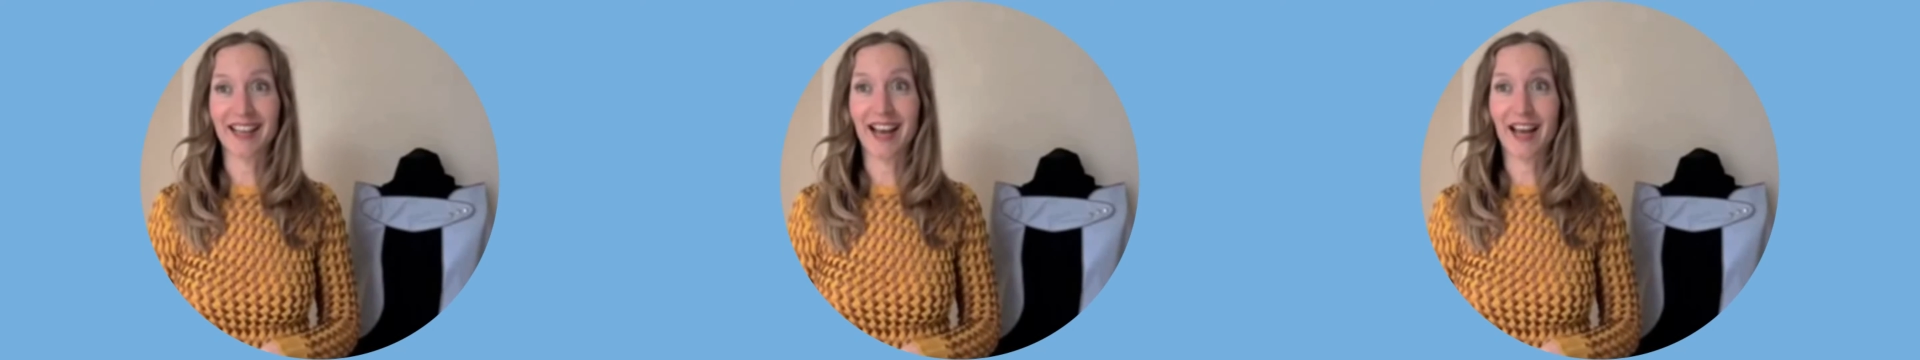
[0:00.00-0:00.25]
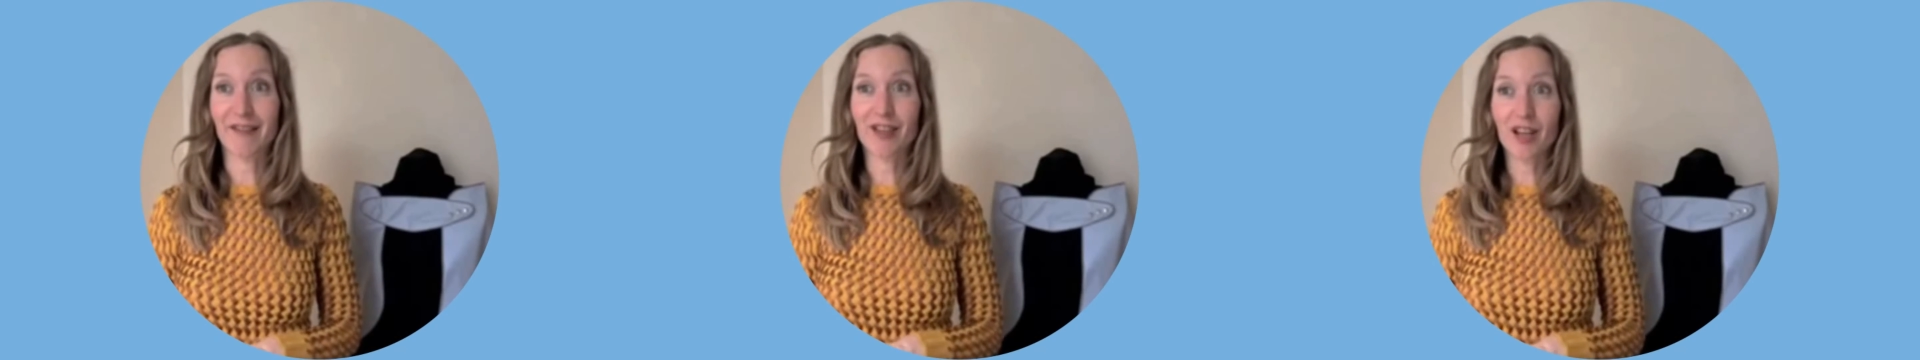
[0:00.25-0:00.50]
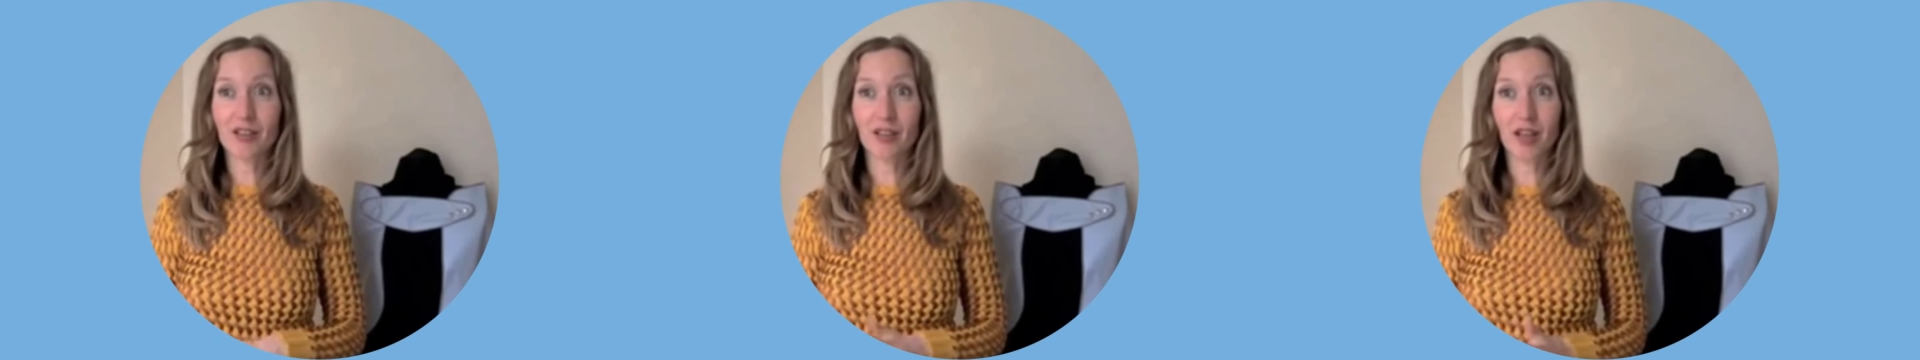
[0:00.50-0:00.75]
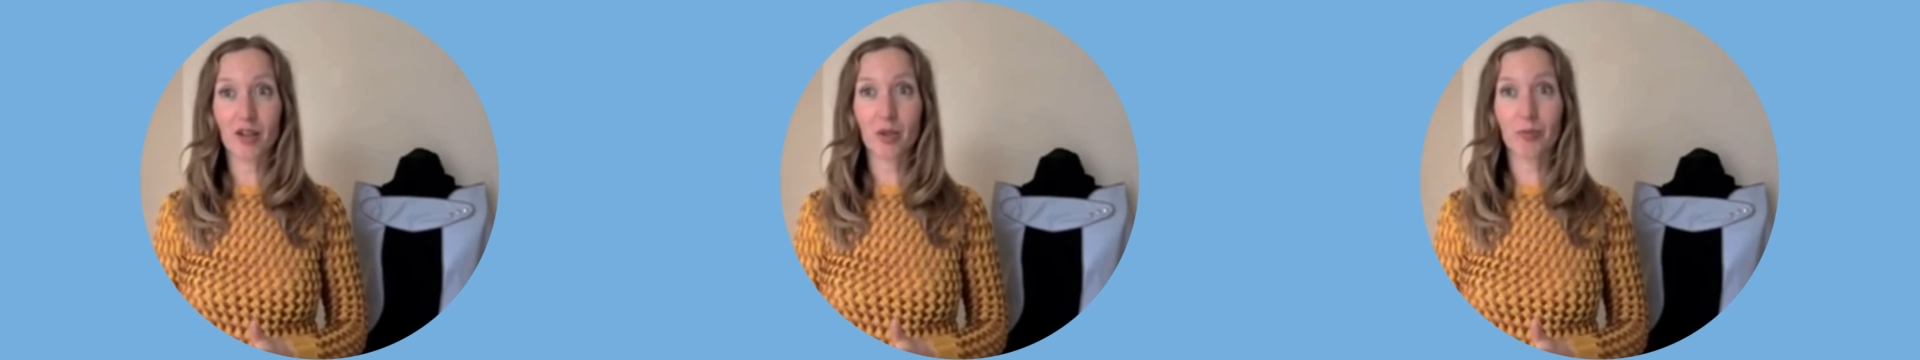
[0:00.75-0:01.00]
I have learned a
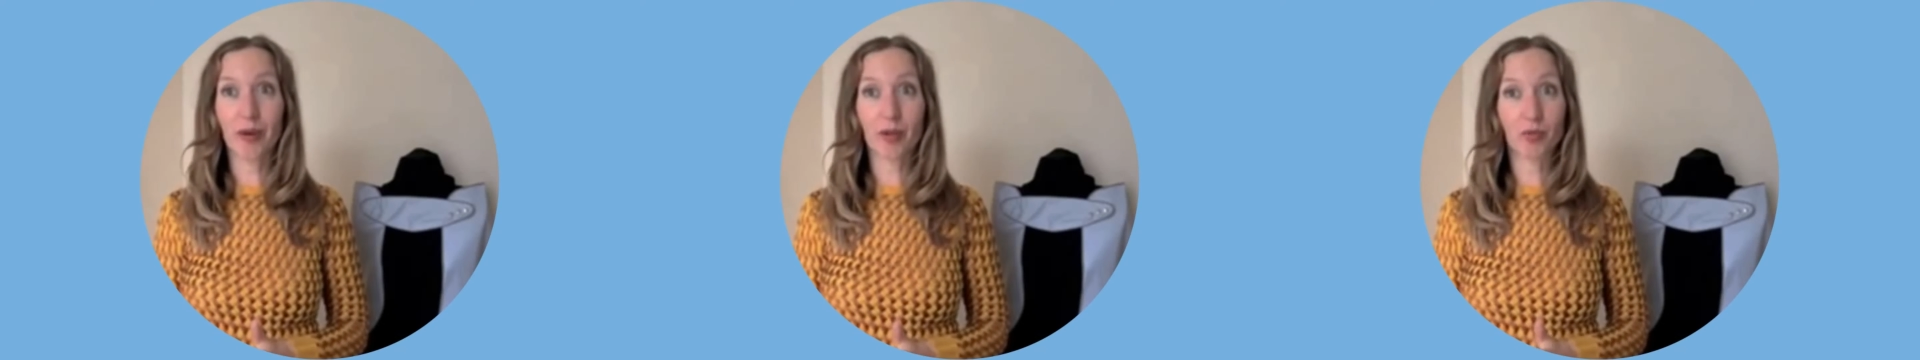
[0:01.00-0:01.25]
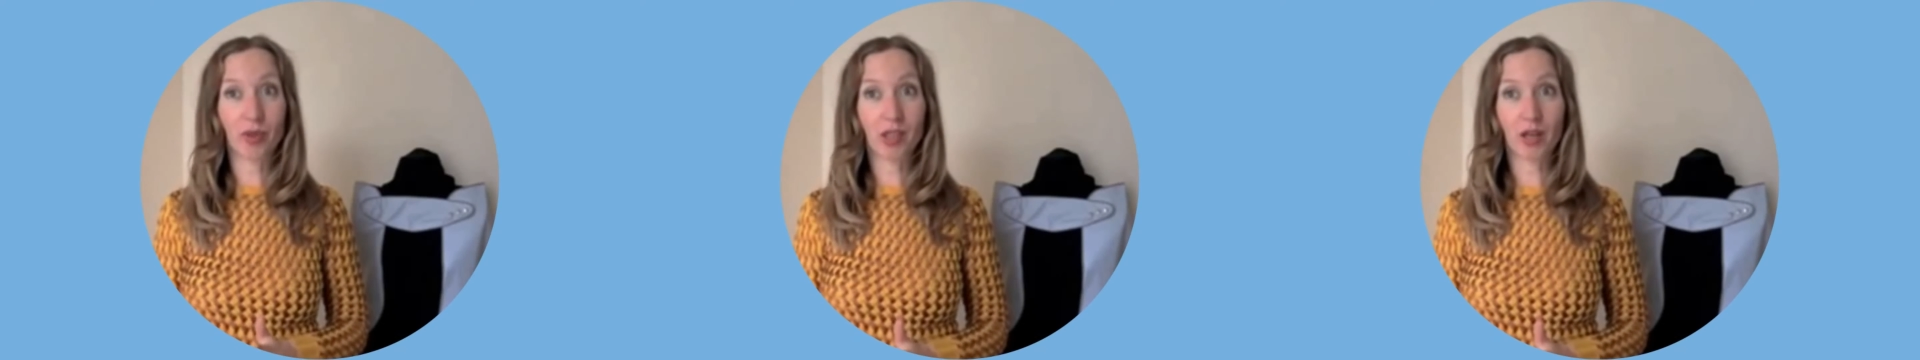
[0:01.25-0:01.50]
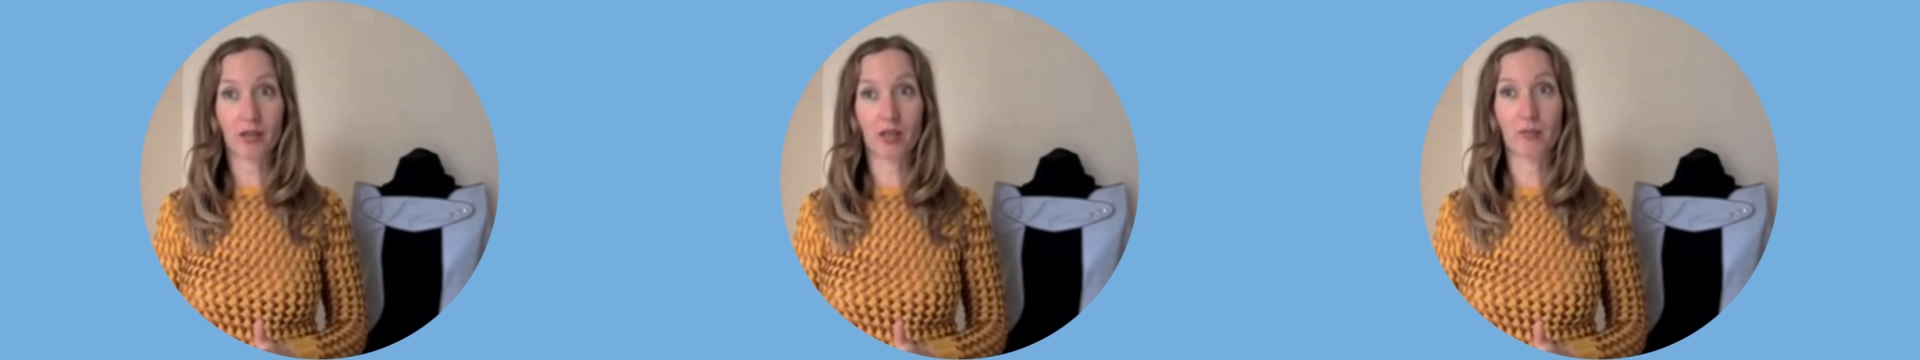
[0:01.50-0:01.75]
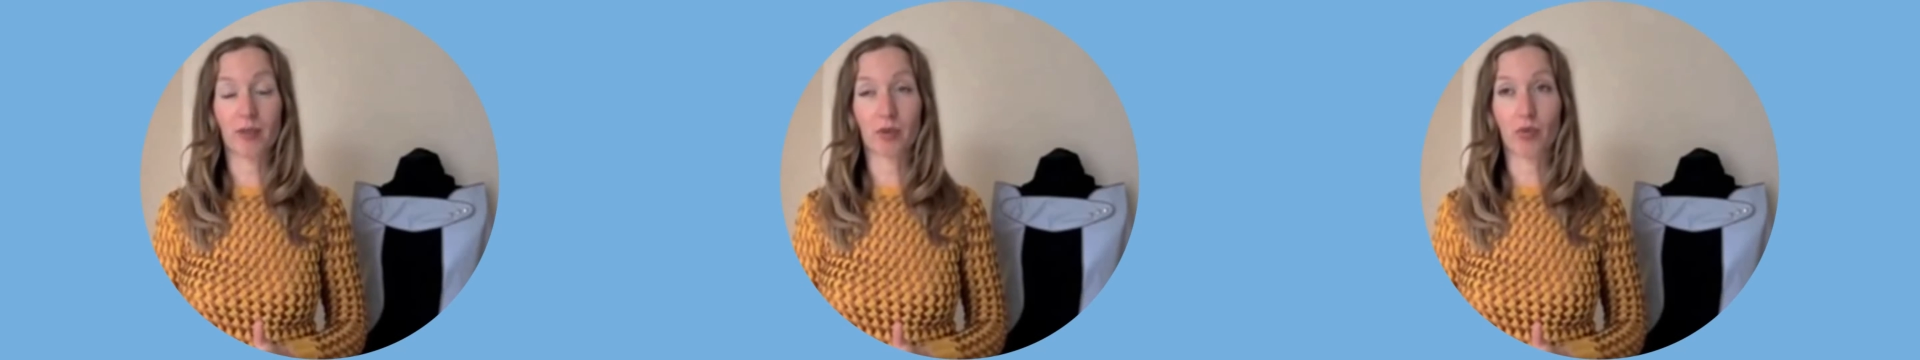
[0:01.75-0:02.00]
lot about what
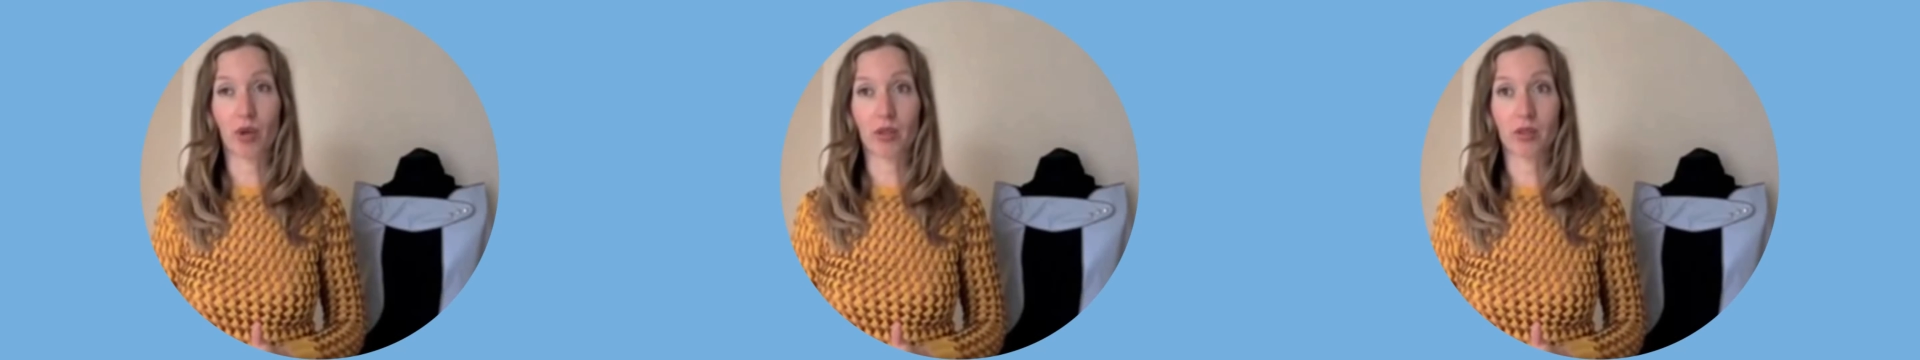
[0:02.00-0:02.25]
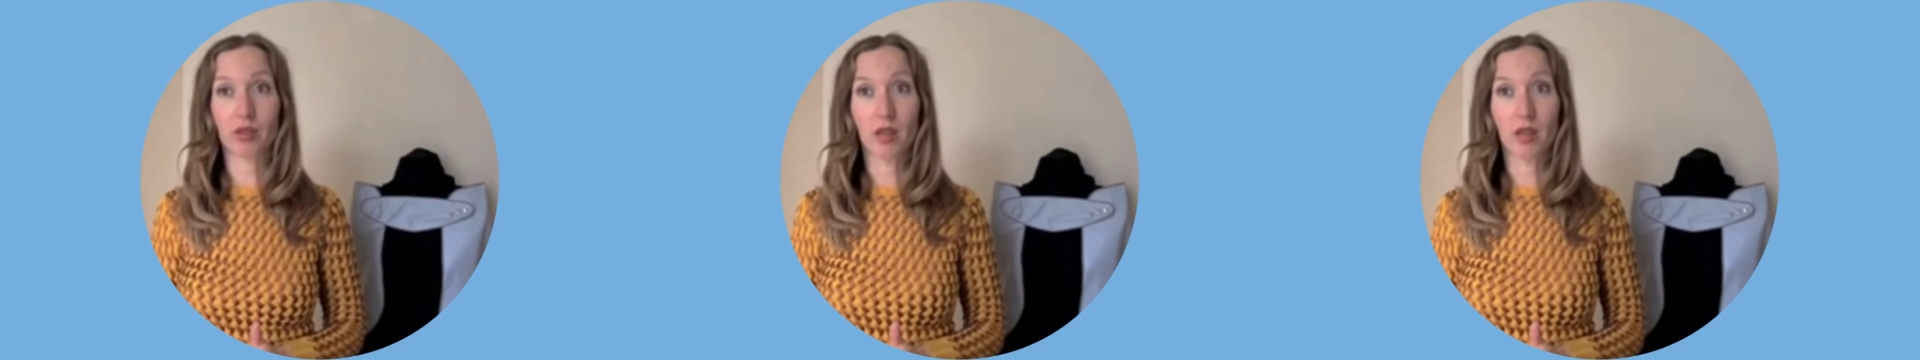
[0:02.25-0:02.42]
customers want.